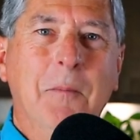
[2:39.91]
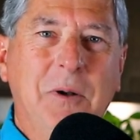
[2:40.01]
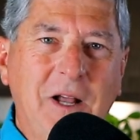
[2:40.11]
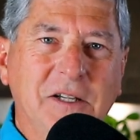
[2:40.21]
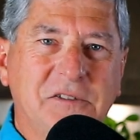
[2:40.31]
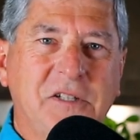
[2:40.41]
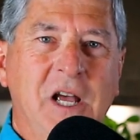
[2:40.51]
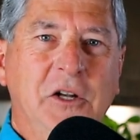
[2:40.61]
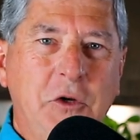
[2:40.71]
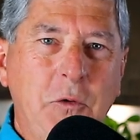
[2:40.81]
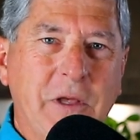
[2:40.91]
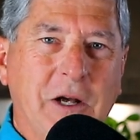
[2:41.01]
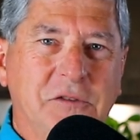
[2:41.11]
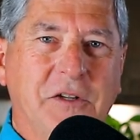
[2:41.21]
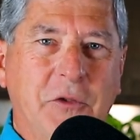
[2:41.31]
plus
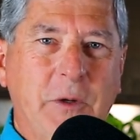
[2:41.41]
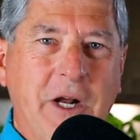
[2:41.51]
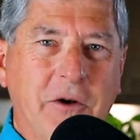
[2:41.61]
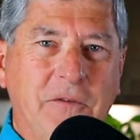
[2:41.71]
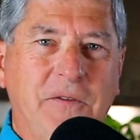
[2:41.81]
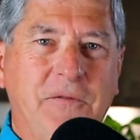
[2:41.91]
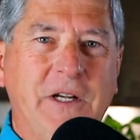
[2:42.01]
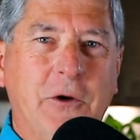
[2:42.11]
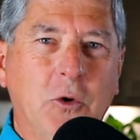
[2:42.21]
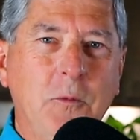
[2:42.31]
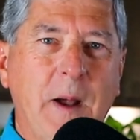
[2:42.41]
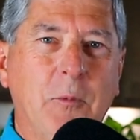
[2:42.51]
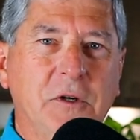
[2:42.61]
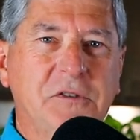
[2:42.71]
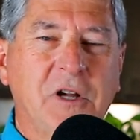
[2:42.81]
2,350 crew
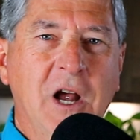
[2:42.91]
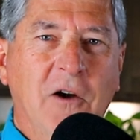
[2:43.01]
members